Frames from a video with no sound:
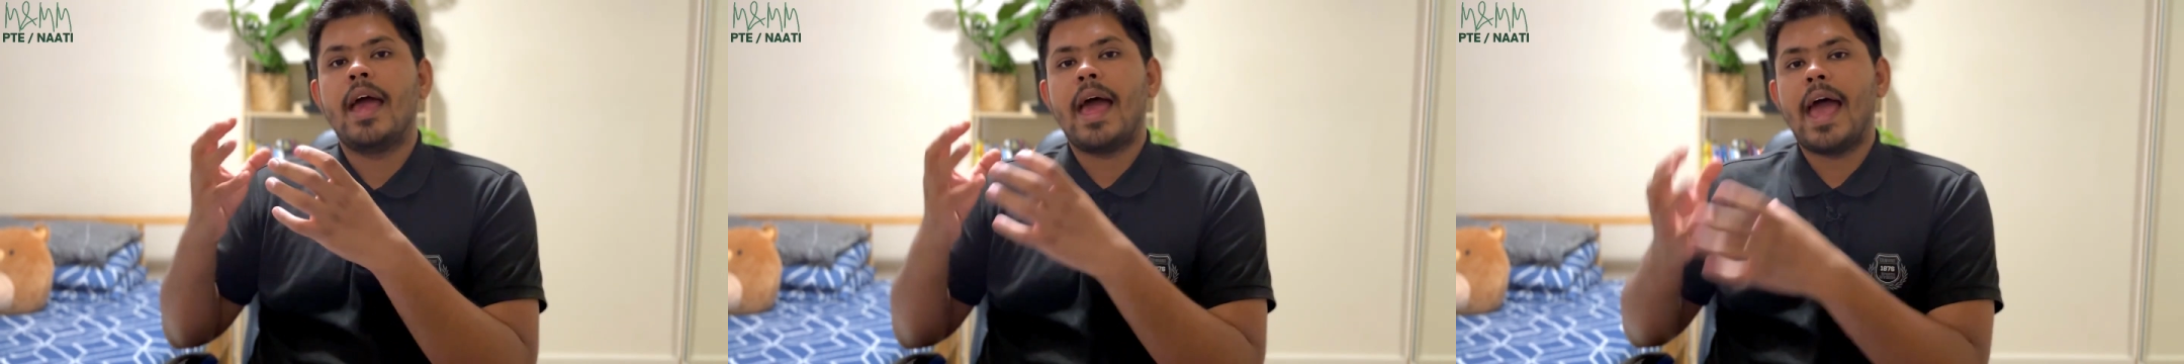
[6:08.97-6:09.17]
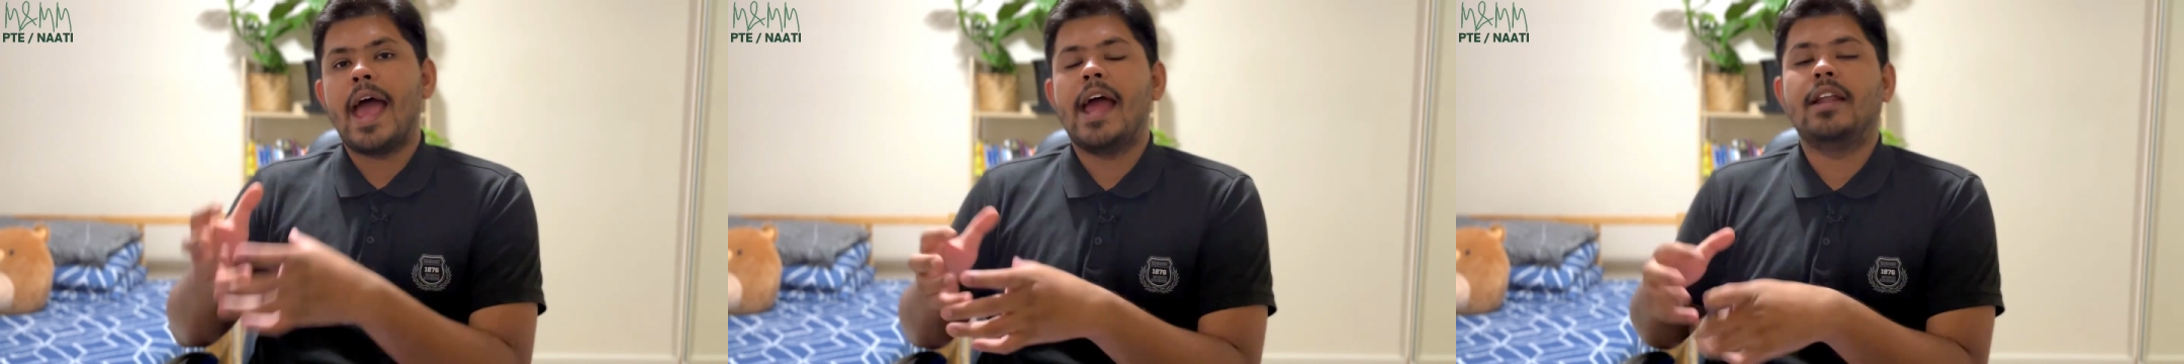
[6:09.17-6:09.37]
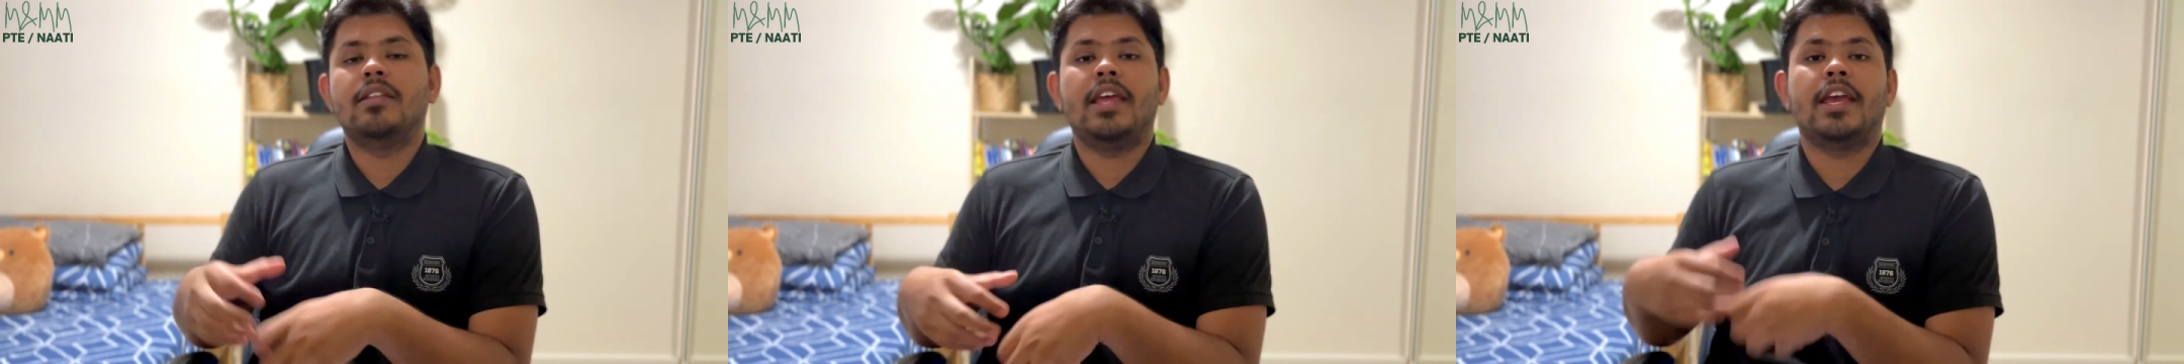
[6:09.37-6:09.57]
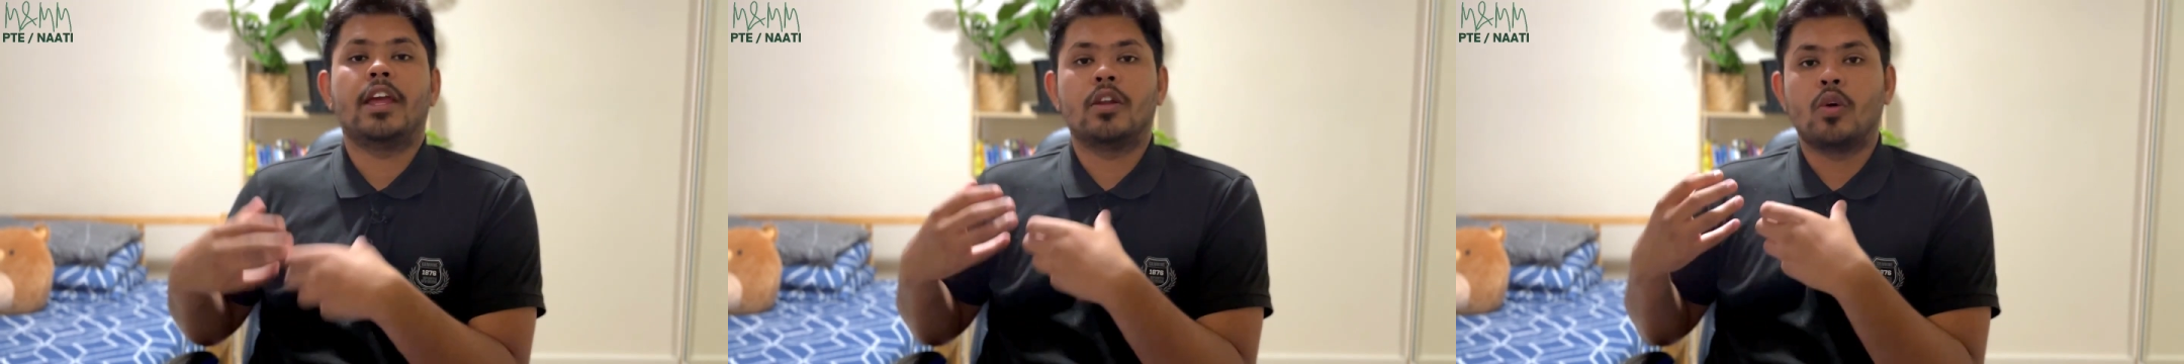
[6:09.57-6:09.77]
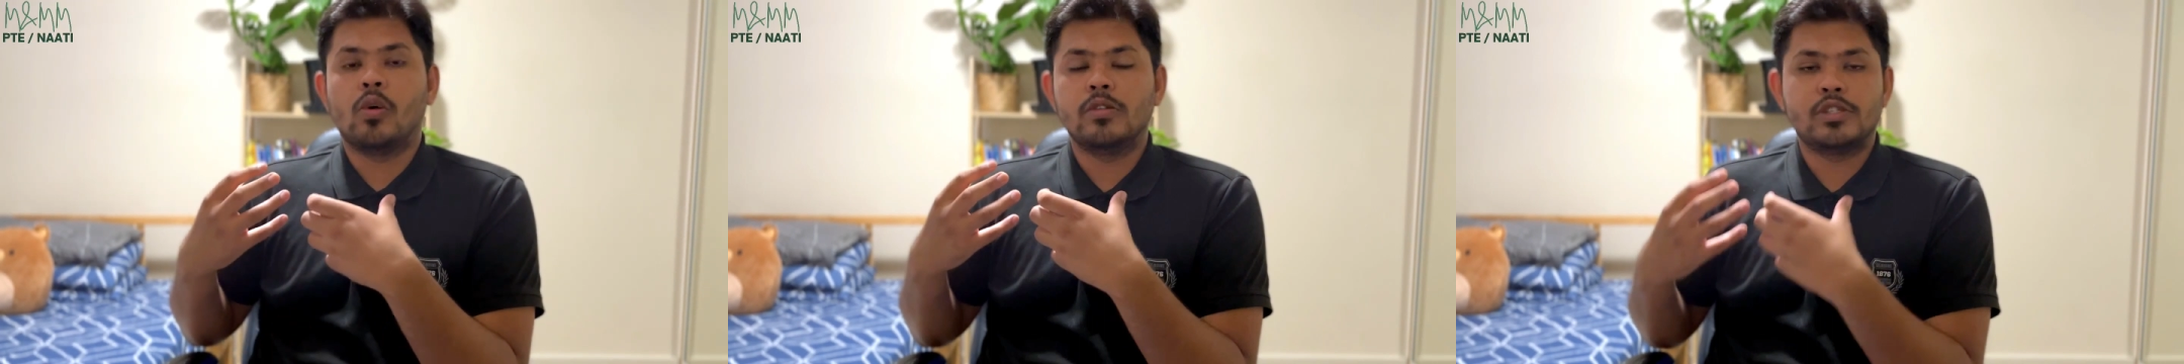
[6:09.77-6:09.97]
and they
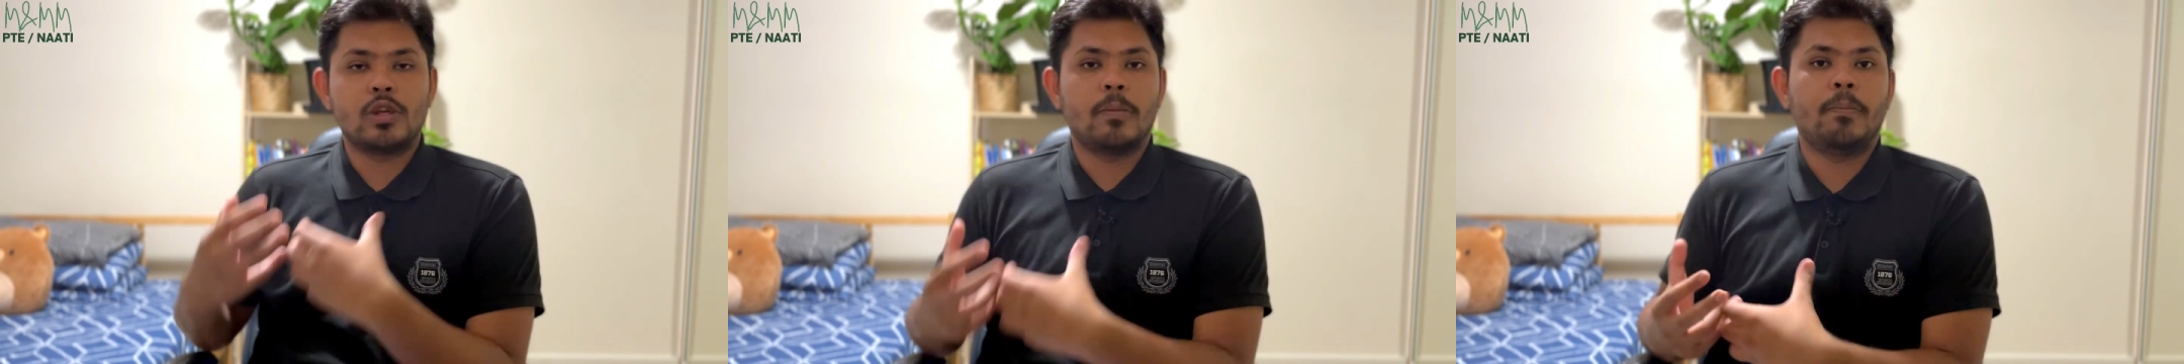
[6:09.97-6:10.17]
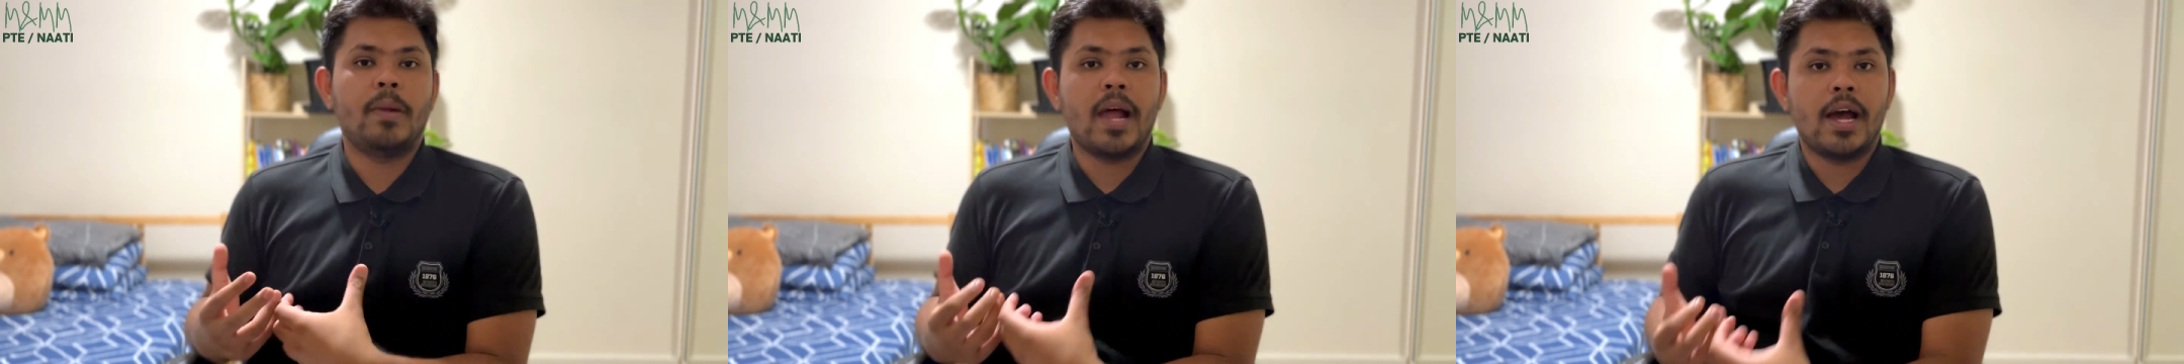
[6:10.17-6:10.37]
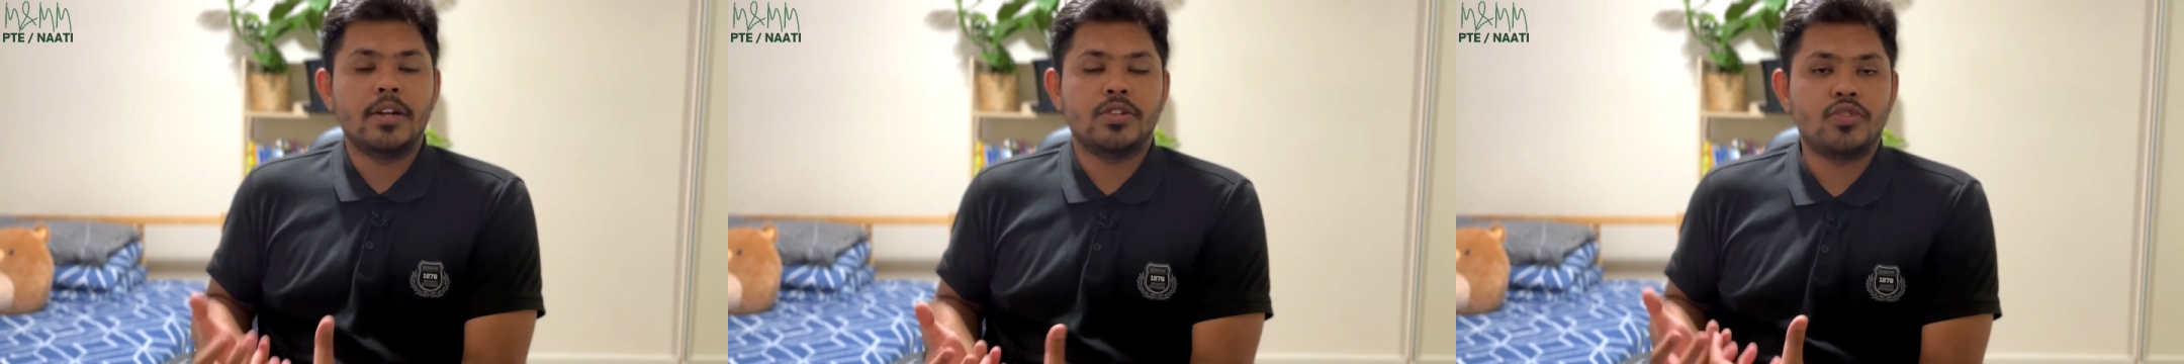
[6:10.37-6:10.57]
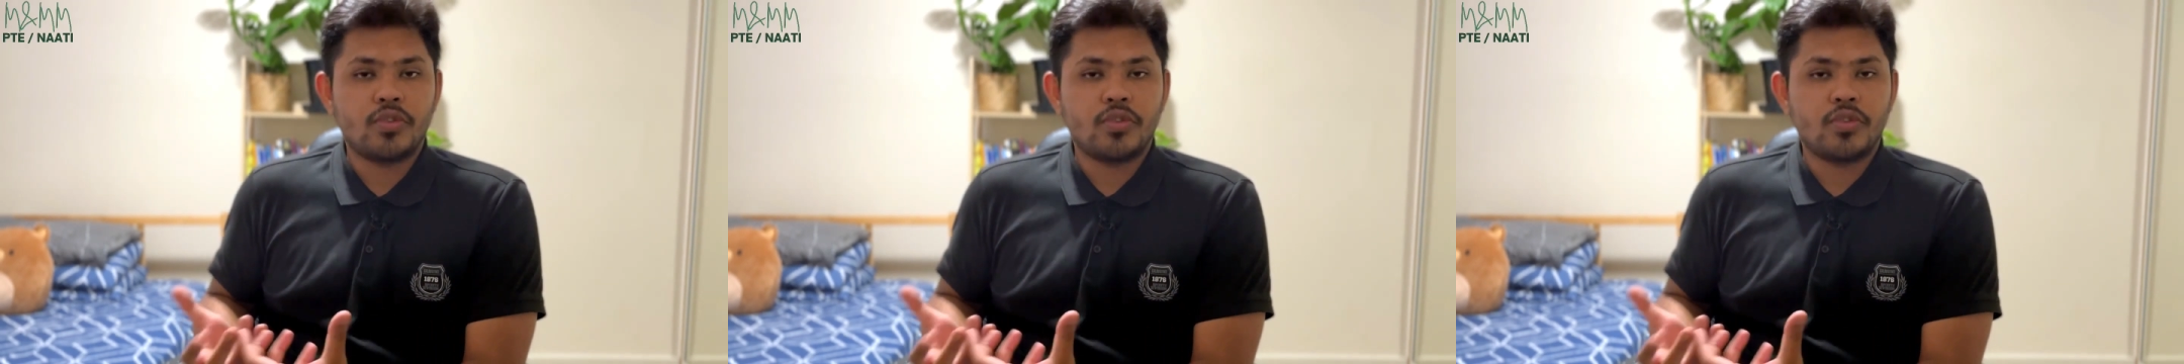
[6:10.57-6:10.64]
can also plant